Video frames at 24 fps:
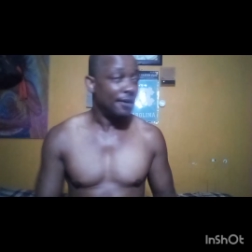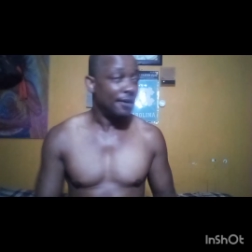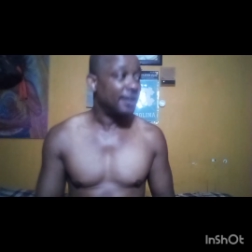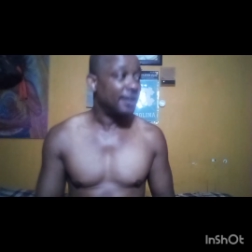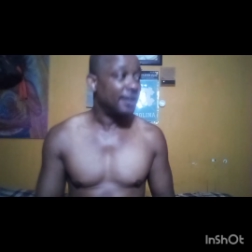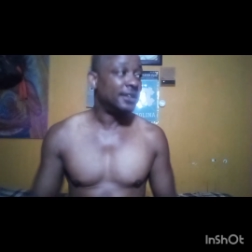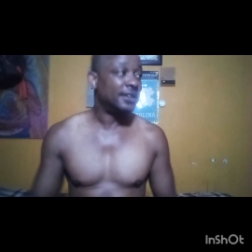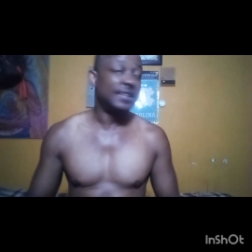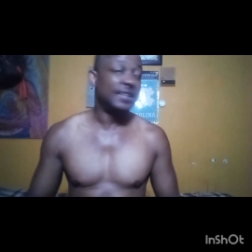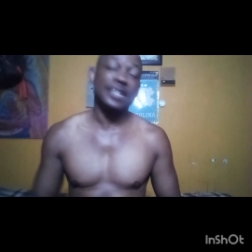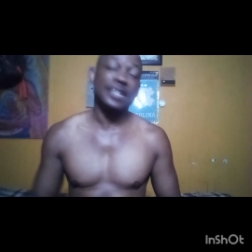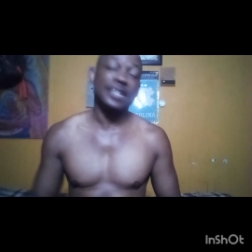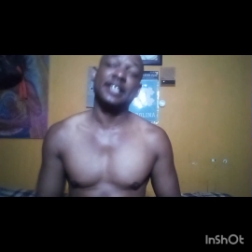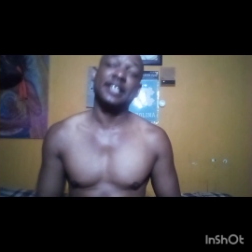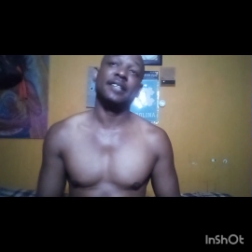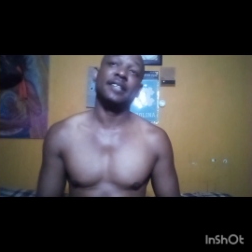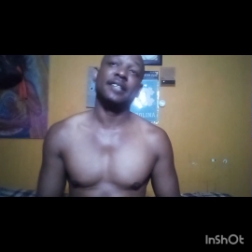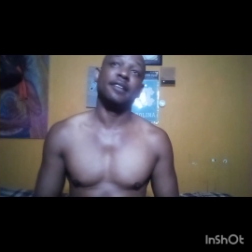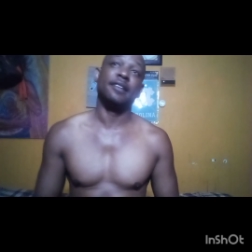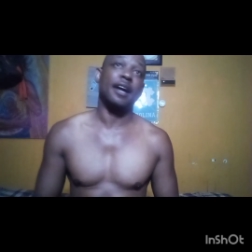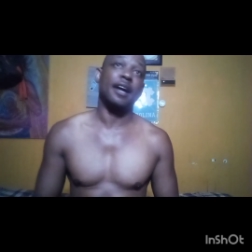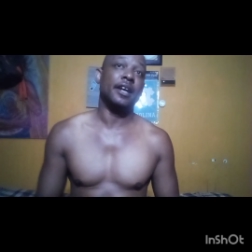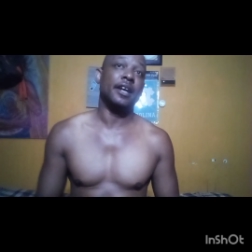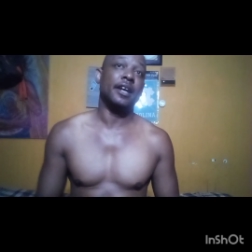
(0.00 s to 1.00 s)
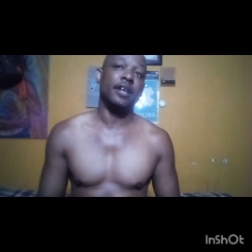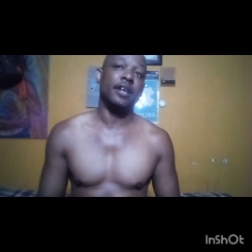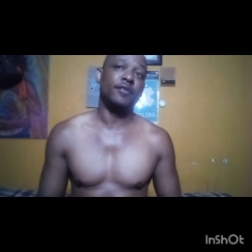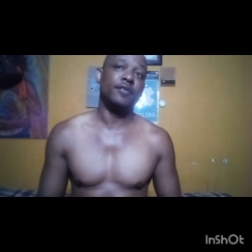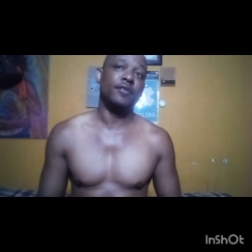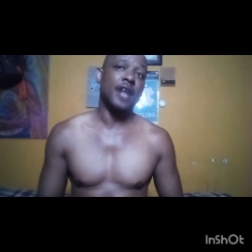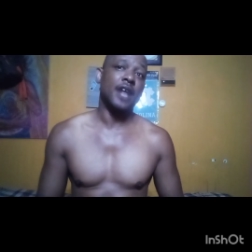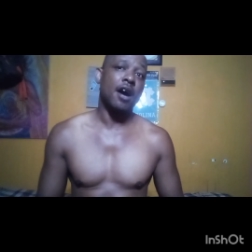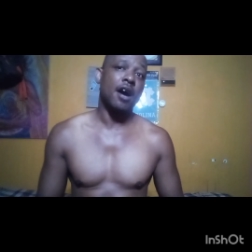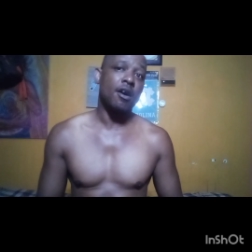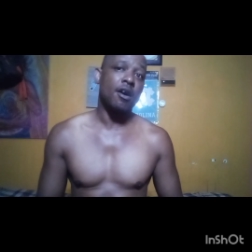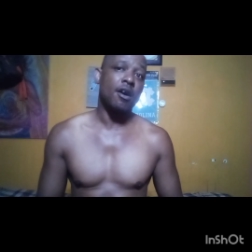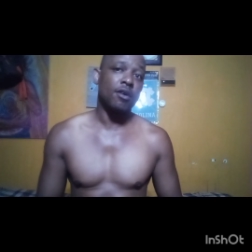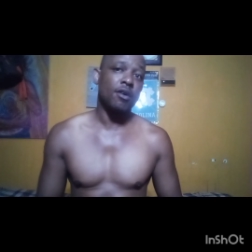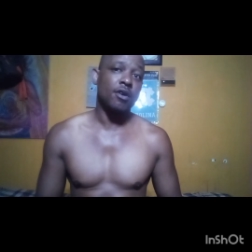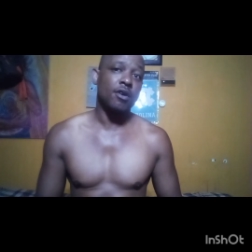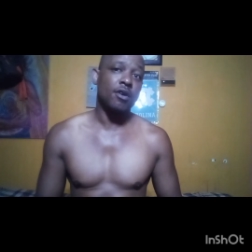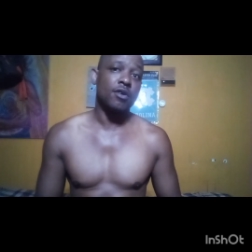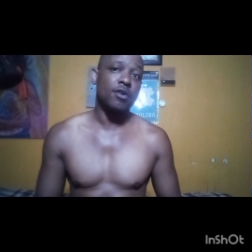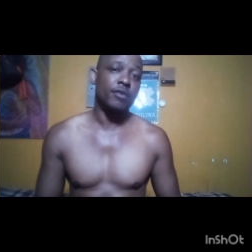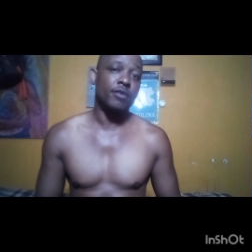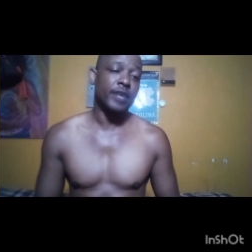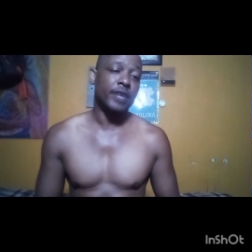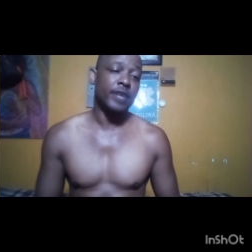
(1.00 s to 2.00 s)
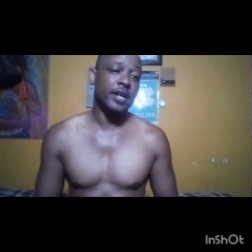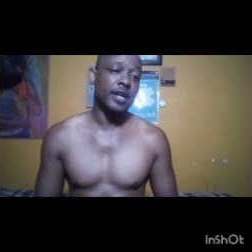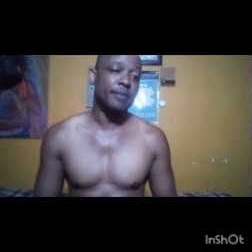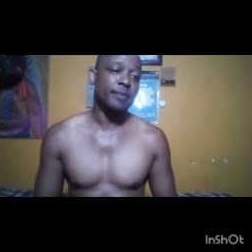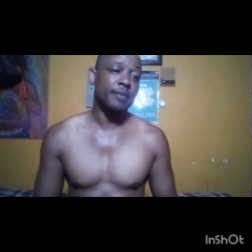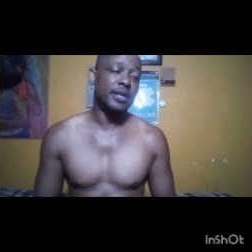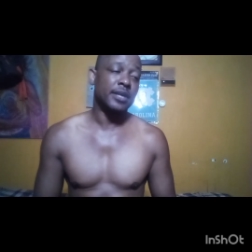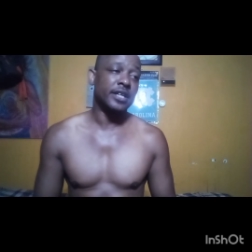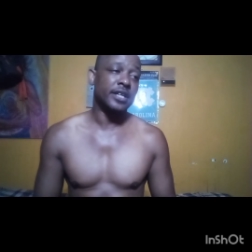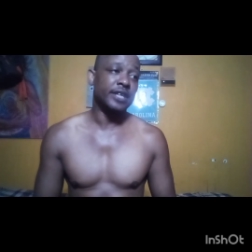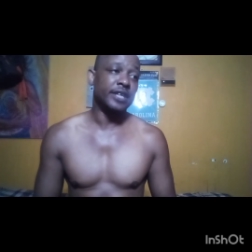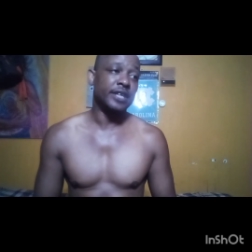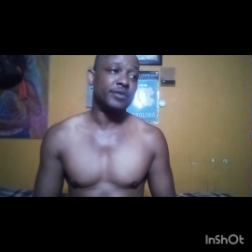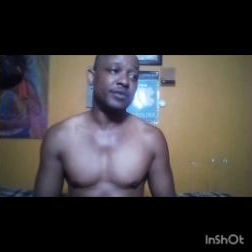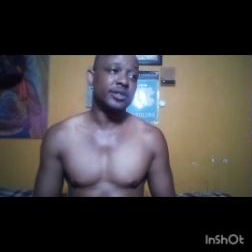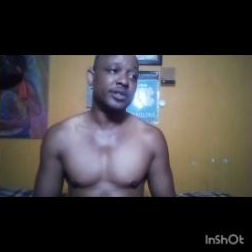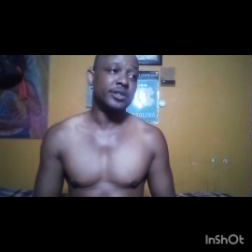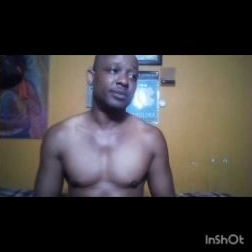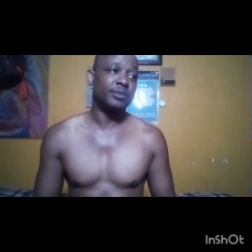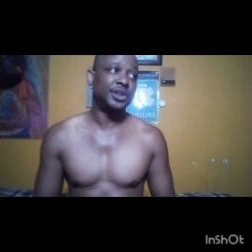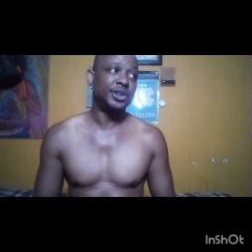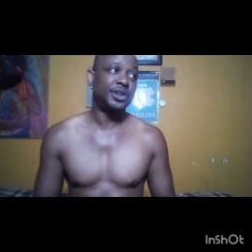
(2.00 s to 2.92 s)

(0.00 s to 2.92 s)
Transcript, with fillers: was that, like if y'all go around and believe in some